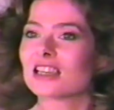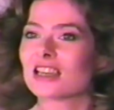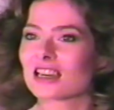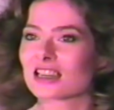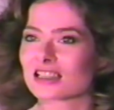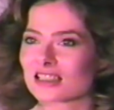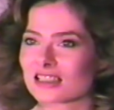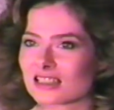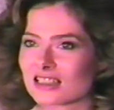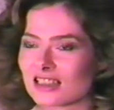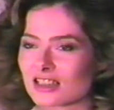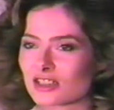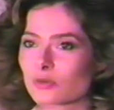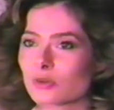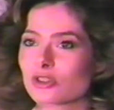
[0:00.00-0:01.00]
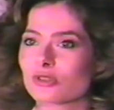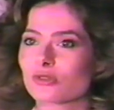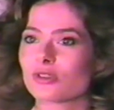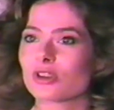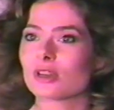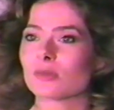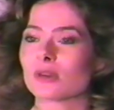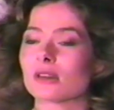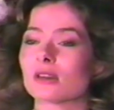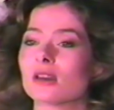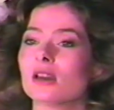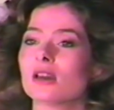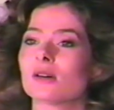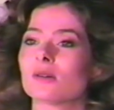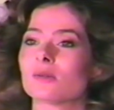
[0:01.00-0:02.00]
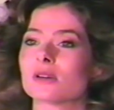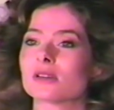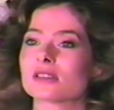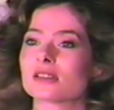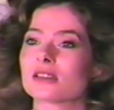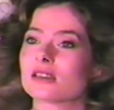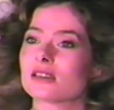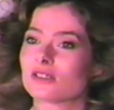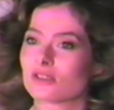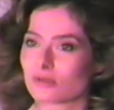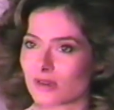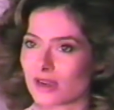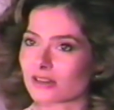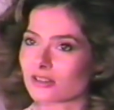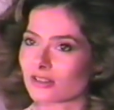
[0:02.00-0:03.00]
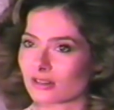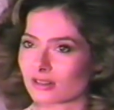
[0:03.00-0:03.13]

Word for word: Yes, yes. Richard Friedman was the director.